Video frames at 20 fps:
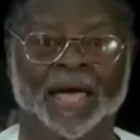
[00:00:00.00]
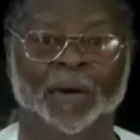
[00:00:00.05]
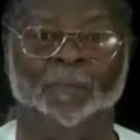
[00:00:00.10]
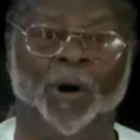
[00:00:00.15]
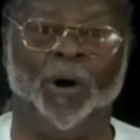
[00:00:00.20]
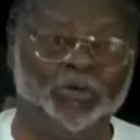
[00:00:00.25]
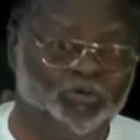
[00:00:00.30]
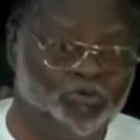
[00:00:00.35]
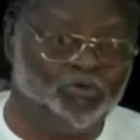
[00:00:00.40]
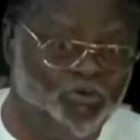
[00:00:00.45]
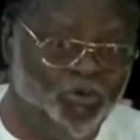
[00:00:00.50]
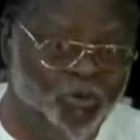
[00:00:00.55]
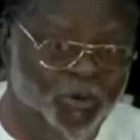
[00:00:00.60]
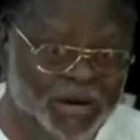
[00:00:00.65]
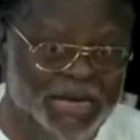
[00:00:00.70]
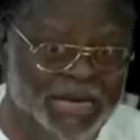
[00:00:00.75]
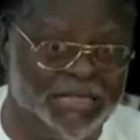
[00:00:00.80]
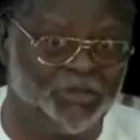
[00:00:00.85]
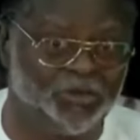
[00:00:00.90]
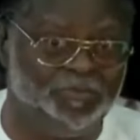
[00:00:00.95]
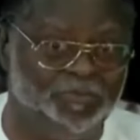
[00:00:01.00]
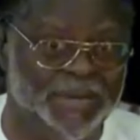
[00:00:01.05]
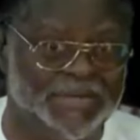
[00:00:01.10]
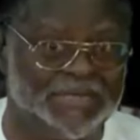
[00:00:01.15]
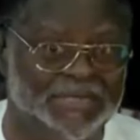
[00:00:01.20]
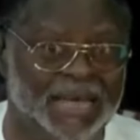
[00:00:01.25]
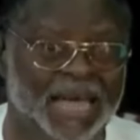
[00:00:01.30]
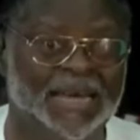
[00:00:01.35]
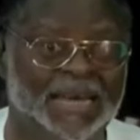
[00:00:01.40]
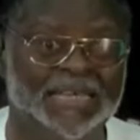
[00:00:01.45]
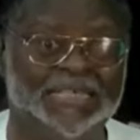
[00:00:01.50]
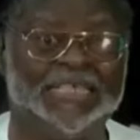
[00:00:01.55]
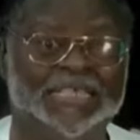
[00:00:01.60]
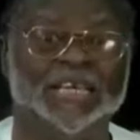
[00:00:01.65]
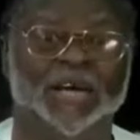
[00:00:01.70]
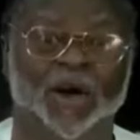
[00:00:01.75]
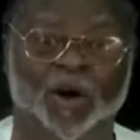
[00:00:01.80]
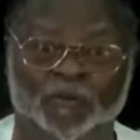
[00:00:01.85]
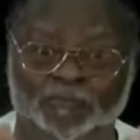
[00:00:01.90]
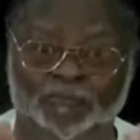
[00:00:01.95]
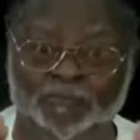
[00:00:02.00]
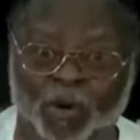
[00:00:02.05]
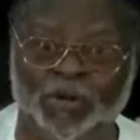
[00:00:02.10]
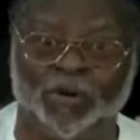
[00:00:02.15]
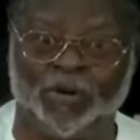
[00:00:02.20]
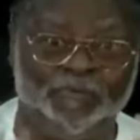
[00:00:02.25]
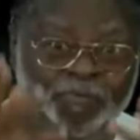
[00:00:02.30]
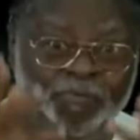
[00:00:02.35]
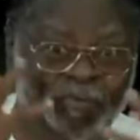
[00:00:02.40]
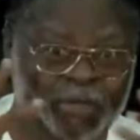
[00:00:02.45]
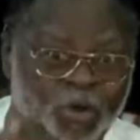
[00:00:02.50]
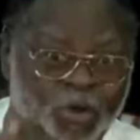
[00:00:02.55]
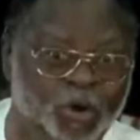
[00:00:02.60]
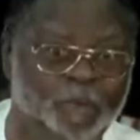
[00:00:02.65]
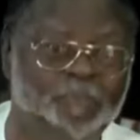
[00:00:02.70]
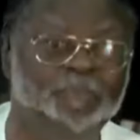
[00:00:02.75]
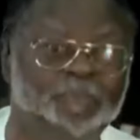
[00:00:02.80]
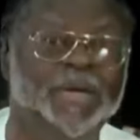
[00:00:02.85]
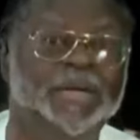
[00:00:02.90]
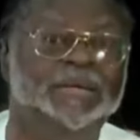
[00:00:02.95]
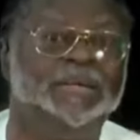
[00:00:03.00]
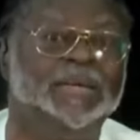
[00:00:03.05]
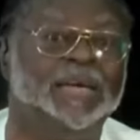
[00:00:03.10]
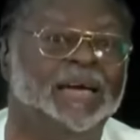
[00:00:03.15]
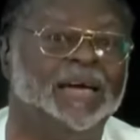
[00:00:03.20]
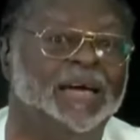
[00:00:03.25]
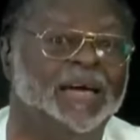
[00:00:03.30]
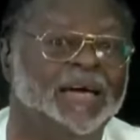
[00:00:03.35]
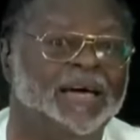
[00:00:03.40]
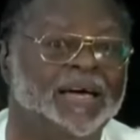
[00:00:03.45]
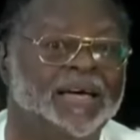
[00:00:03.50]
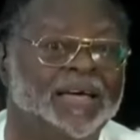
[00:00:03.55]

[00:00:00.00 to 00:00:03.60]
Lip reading: But through the instrumentality of new media,